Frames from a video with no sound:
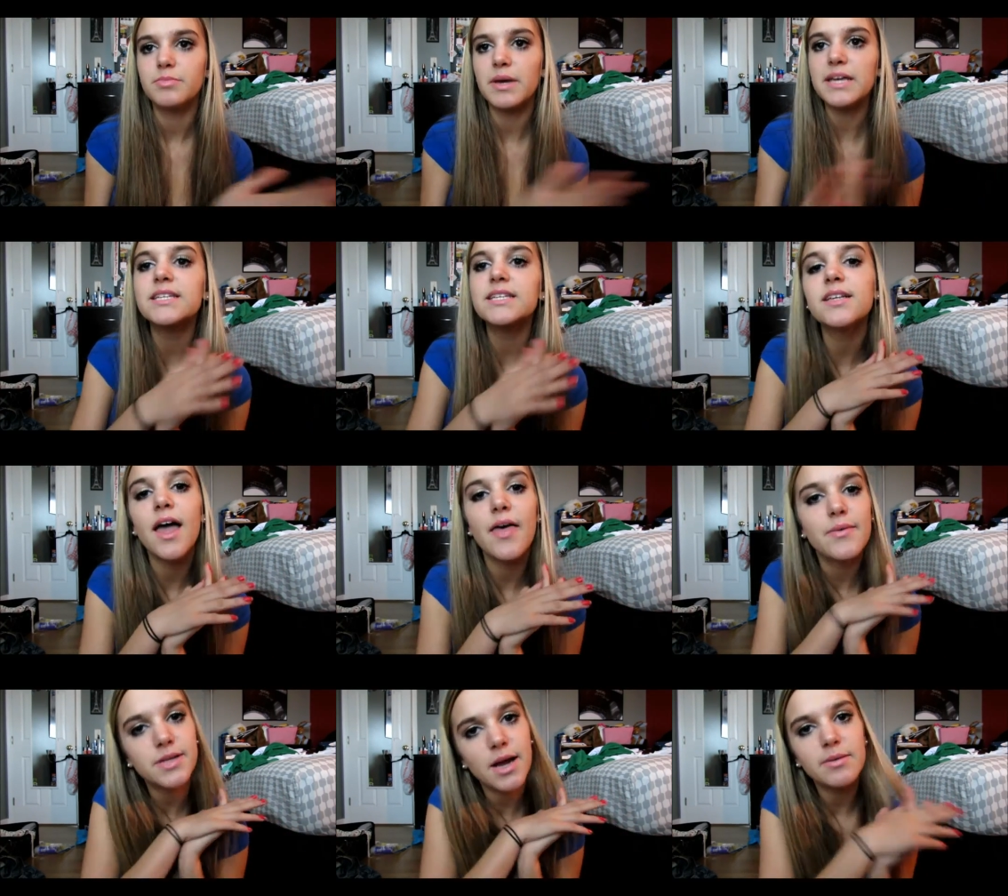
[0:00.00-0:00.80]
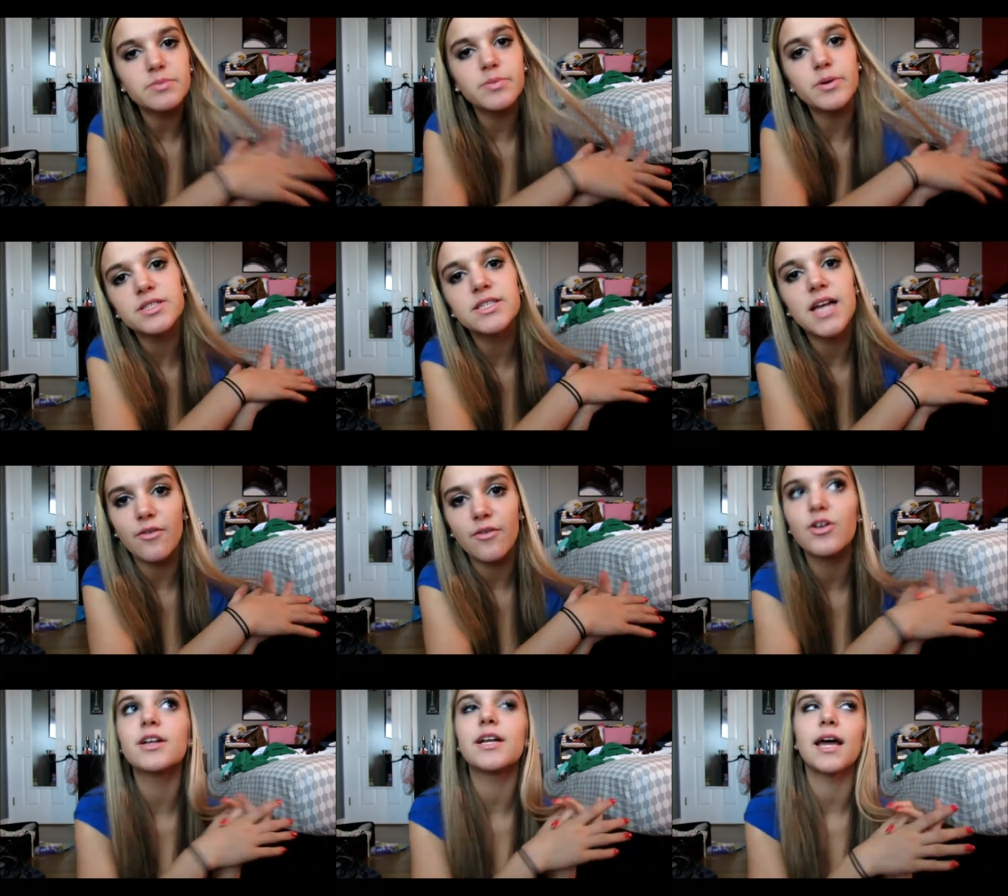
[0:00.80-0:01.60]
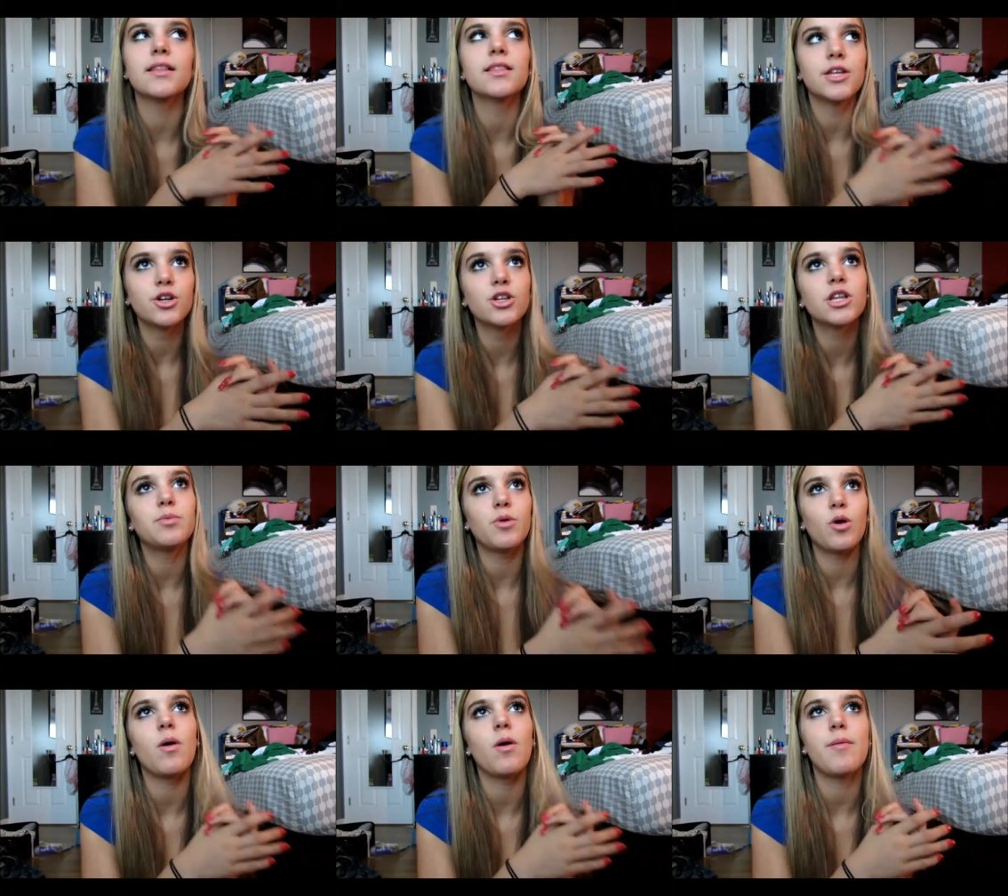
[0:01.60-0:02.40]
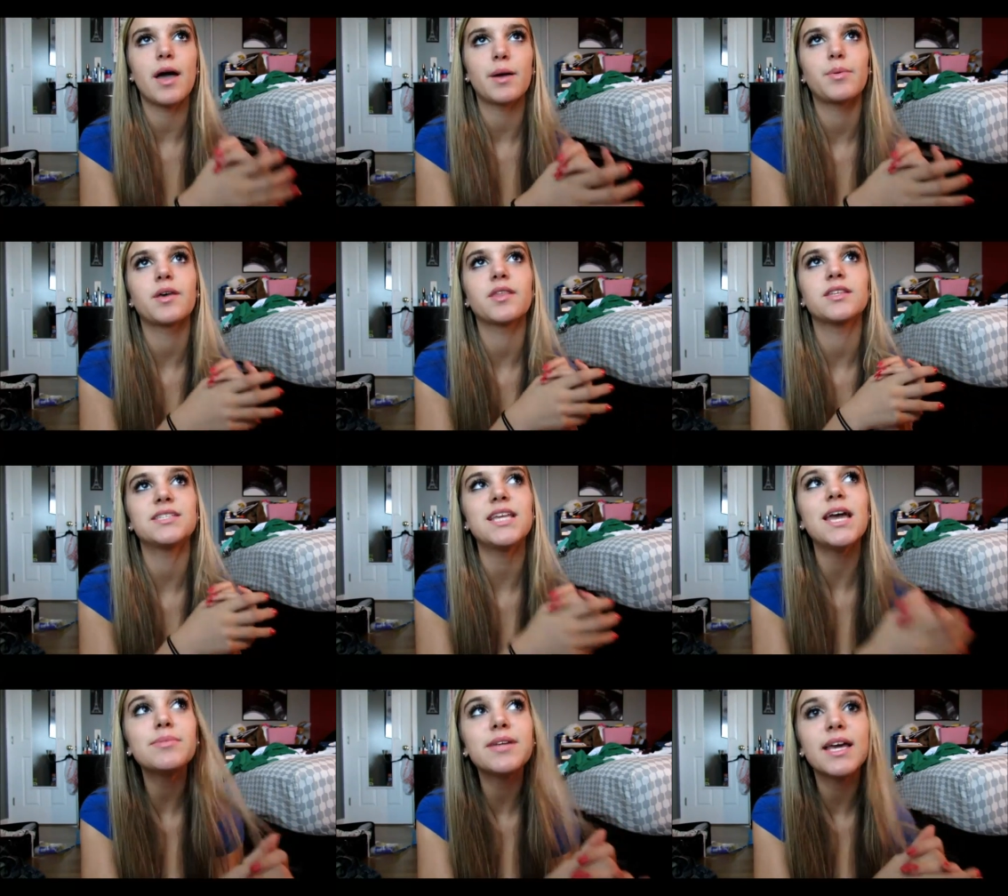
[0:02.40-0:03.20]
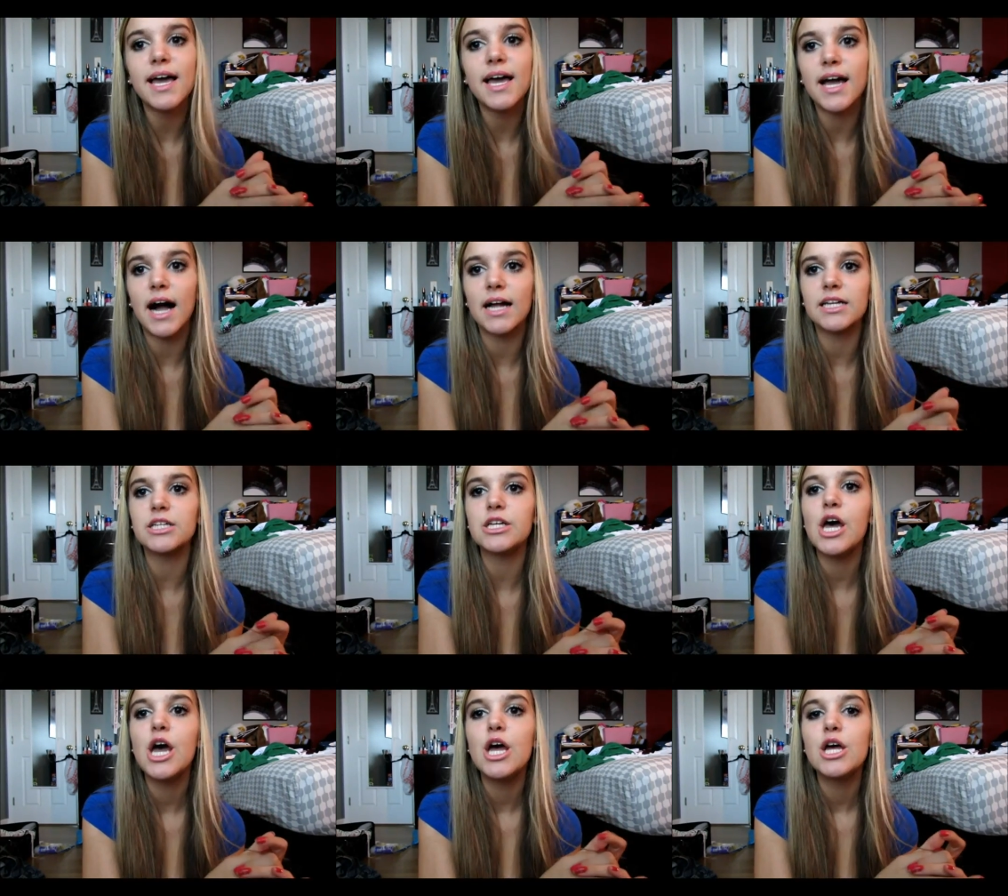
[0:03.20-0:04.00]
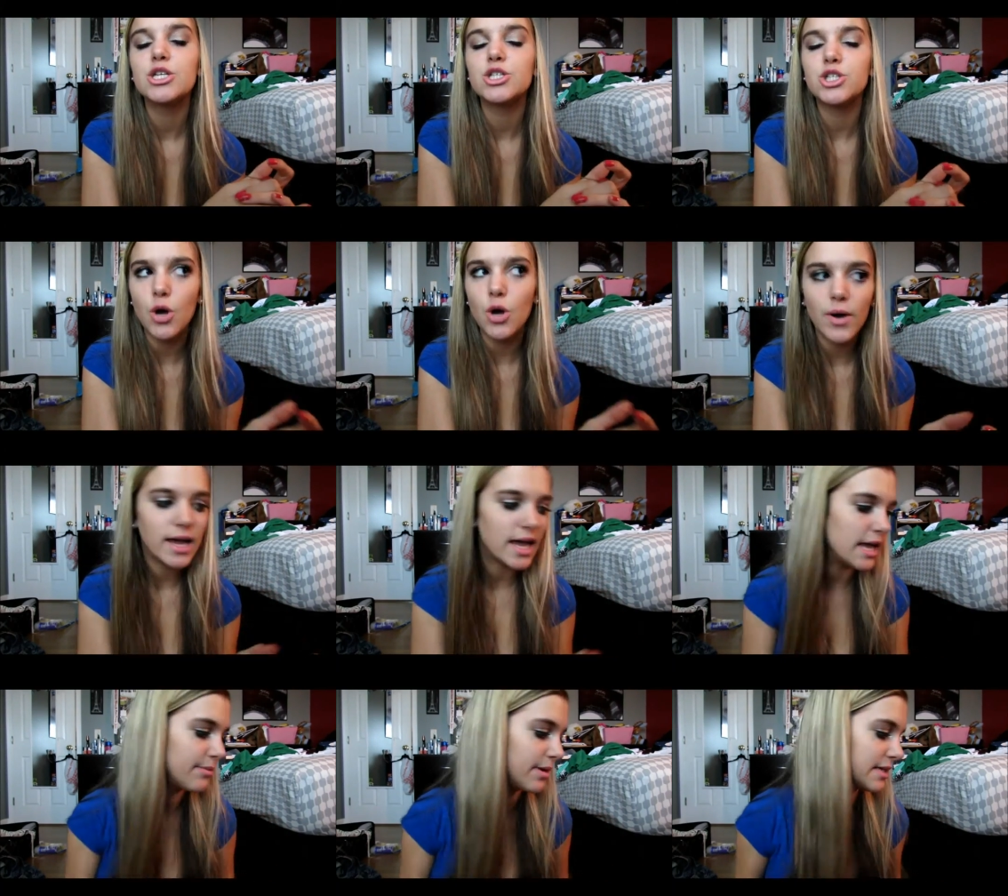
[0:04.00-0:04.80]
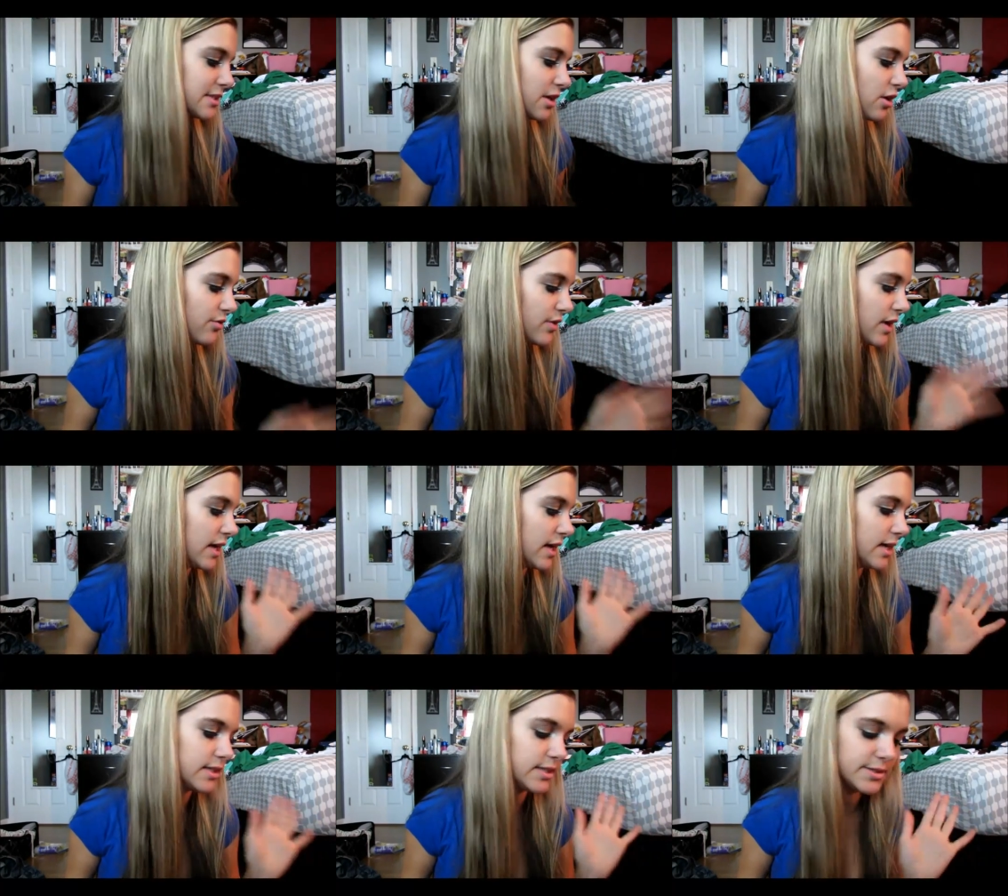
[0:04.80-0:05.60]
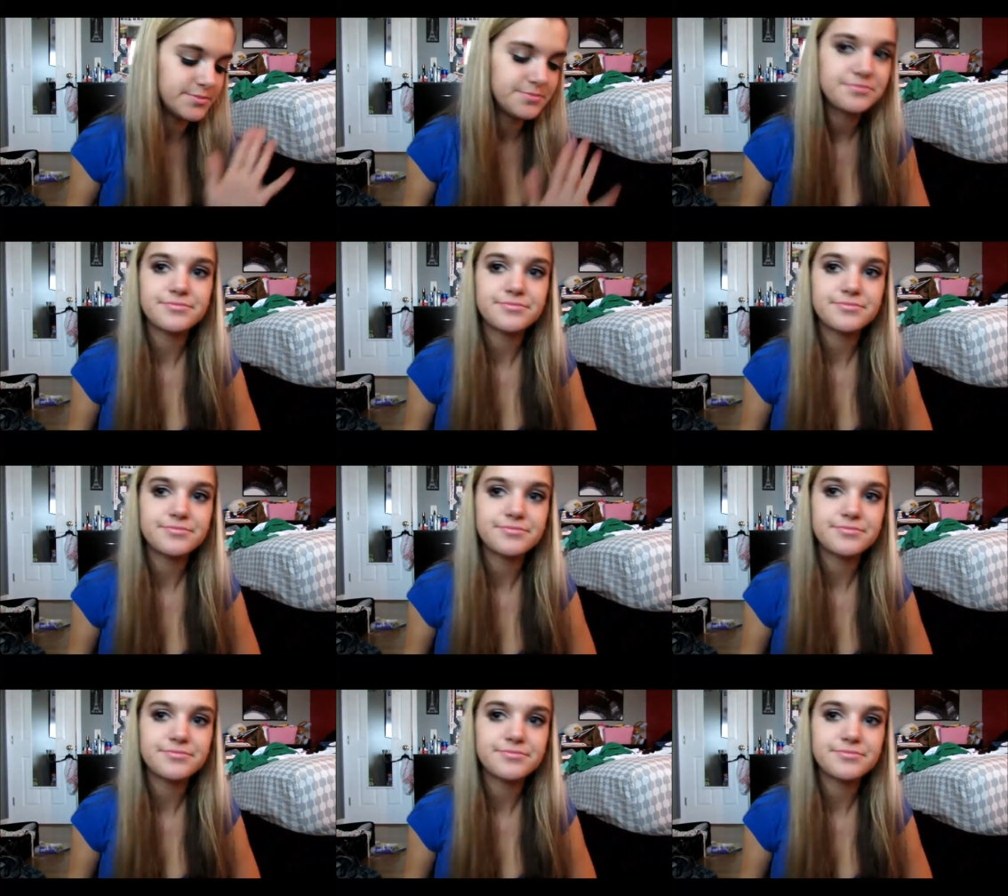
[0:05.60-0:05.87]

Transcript: basically I'm the dumbest person ever, and I literally broke my MacBook the same day I got it, so I hate myself, and